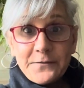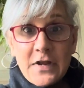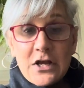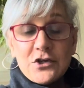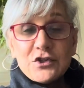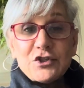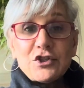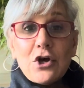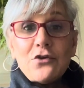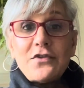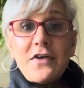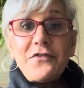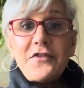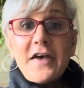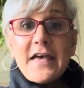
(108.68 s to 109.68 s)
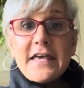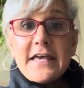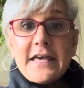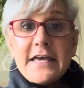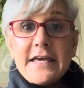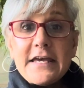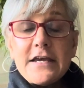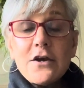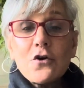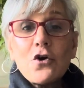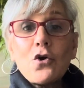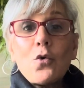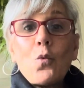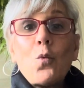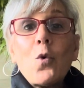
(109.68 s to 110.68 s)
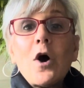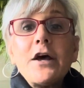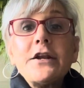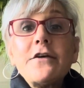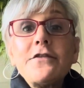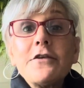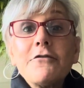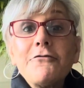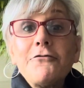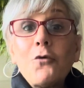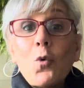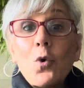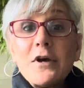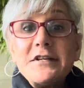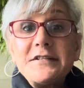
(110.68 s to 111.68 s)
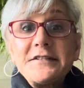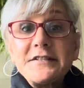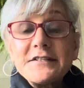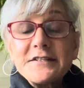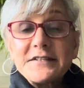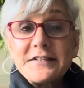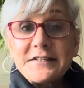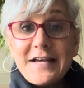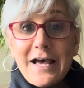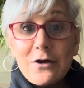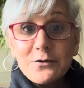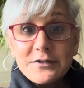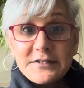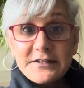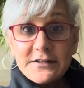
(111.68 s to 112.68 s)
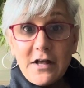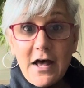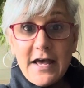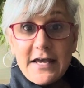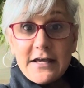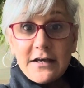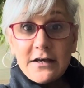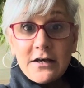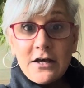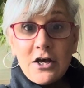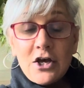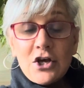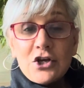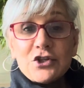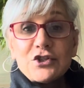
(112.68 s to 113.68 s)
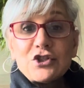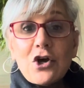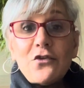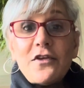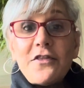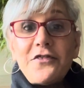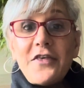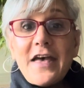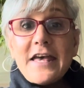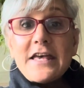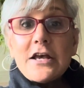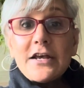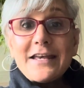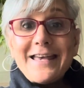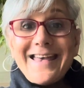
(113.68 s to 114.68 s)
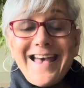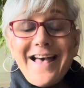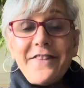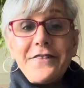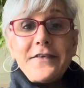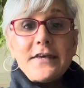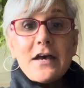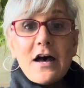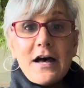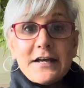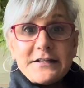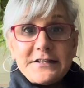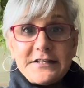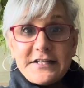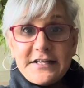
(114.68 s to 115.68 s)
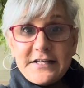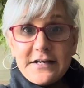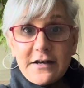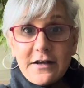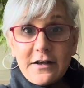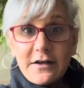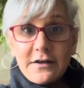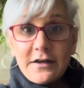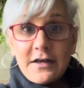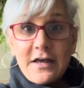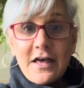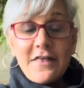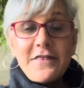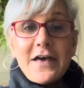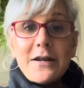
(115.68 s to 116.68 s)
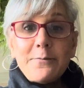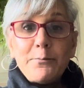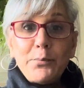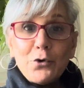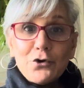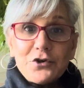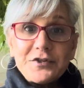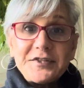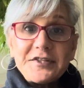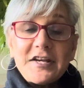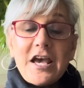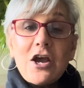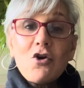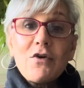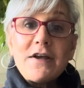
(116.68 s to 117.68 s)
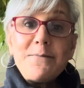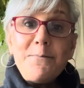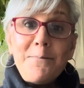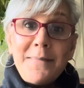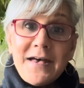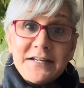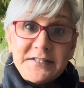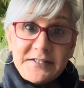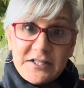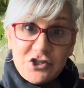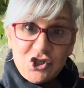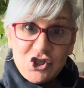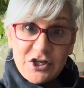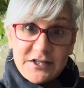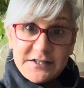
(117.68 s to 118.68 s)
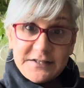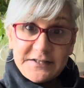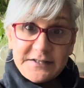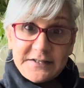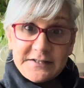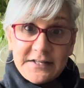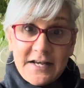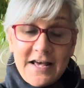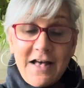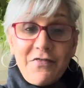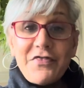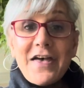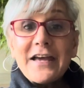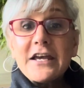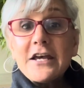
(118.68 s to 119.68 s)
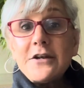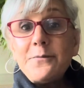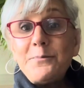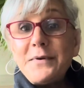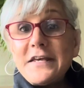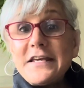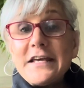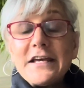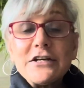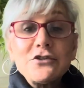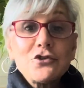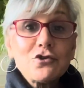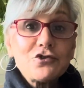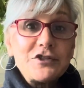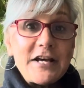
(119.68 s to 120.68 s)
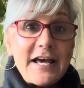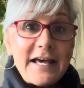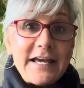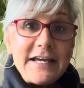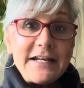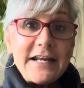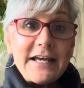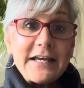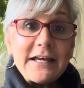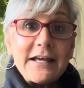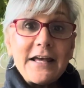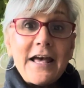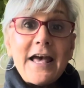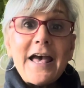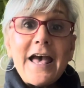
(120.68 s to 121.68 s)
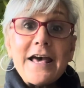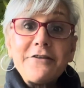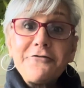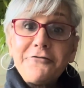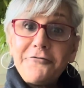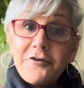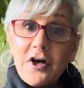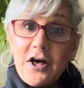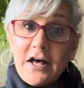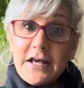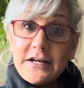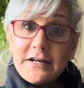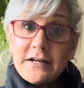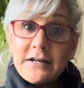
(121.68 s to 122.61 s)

so that they hear what the voice sounds like, so that they get the idea that books carry messages that can be entertaining and fun